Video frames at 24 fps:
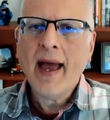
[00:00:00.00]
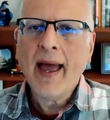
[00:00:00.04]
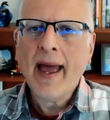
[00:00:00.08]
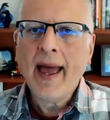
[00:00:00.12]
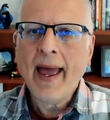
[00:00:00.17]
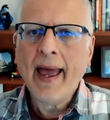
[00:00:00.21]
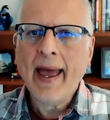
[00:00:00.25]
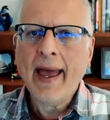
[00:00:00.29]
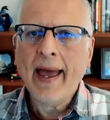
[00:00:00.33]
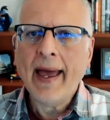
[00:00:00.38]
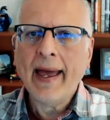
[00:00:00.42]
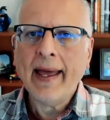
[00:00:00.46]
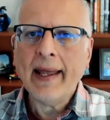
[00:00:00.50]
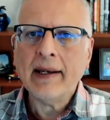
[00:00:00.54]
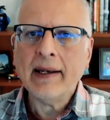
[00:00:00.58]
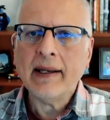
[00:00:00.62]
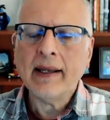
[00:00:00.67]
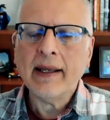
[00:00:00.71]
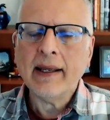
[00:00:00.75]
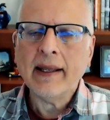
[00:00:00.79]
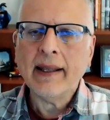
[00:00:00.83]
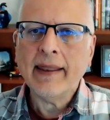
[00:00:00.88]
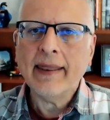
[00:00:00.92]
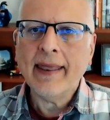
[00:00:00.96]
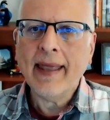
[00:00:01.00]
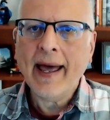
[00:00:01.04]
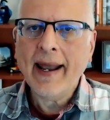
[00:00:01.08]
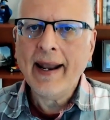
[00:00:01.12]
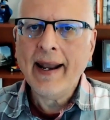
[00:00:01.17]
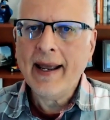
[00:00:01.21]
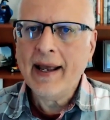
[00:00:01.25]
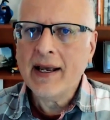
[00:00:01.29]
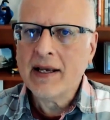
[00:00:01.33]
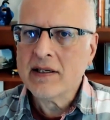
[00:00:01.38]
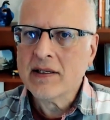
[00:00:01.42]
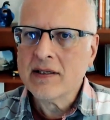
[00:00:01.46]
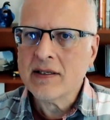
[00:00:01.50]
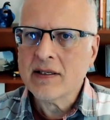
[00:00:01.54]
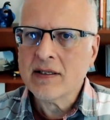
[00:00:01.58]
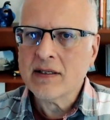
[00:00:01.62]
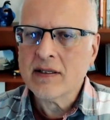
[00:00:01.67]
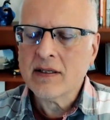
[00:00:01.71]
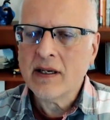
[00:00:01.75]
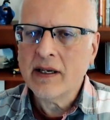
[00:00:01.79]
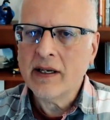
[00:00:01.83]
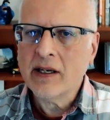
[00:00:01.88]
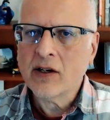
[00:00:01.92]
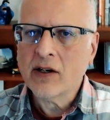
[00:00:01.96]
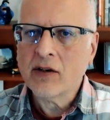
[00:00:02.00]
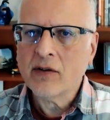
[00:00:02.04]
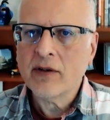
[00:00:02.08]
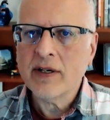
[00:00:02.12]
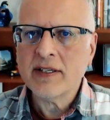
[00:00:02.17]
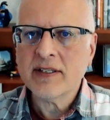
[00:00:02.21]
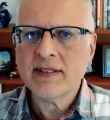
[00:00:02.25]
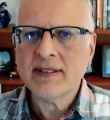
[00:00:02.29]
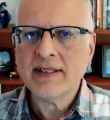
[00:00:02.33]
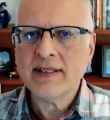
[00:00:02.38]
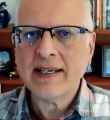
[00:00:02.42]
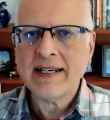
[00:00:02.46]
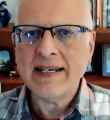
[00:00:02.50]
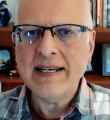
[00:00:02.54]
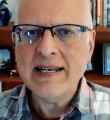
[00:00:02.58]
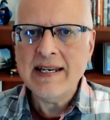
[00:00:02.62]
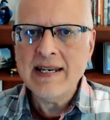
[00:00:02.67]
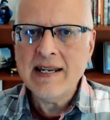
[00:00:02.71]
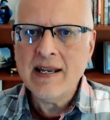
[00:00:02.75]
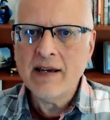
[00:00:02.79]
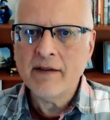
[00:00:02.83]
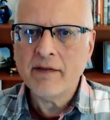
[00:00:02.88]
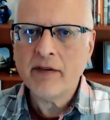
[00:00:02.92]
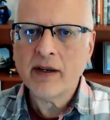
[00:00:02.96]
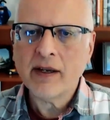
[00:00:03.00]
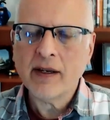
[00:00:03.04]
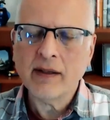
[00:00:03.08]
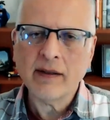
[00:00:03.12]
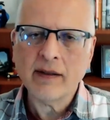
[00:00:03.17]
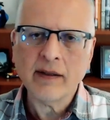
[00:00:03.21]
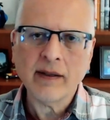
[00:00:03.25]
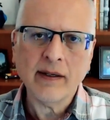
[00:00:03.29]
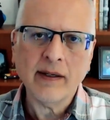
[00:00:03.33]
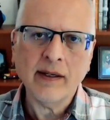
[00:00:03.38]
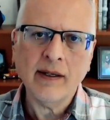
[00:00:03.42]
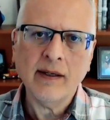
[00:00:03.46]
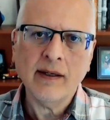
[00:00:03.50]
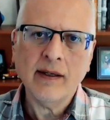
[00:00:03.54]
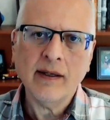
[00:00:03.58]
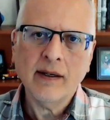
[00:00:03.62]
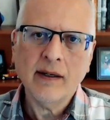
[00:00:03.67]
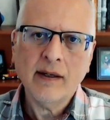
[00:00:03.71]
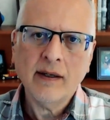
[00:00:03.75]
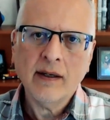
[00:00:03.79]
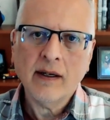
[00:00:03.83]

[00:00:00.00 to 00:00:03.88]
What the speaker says: And that has increased significantly